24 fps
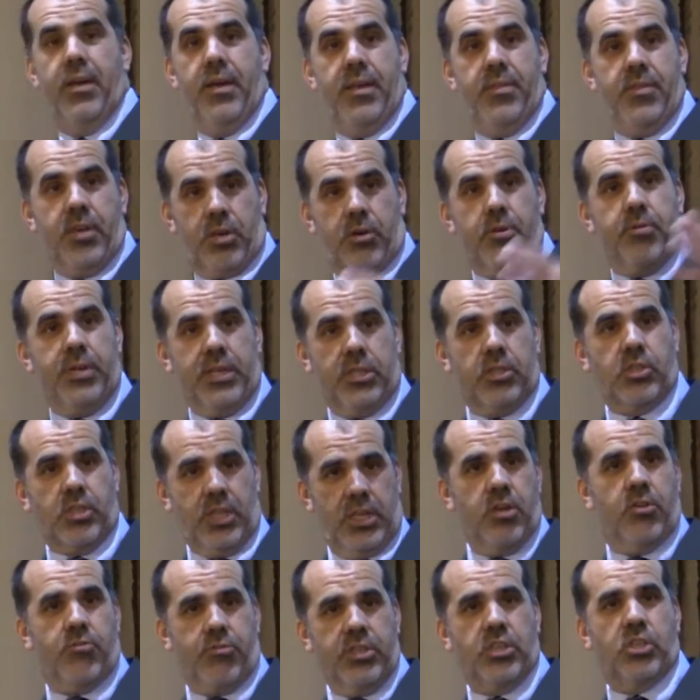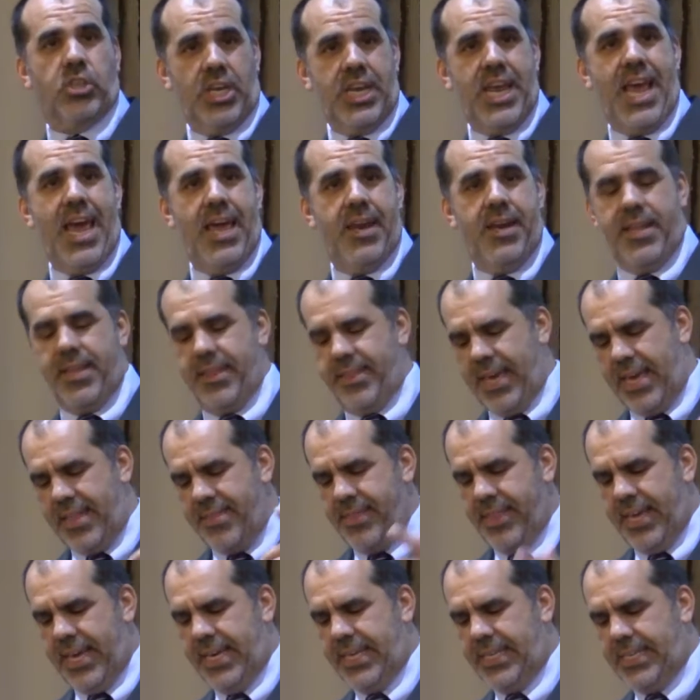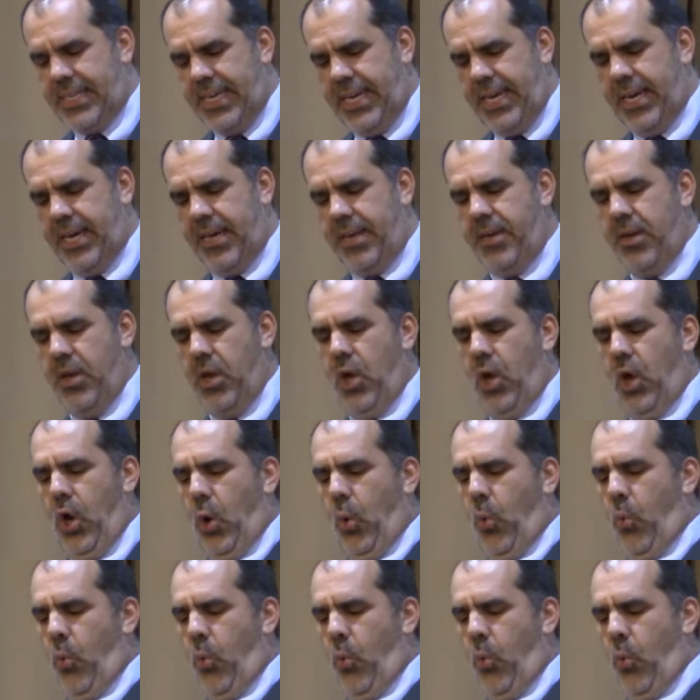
in the Christian Christianity than they did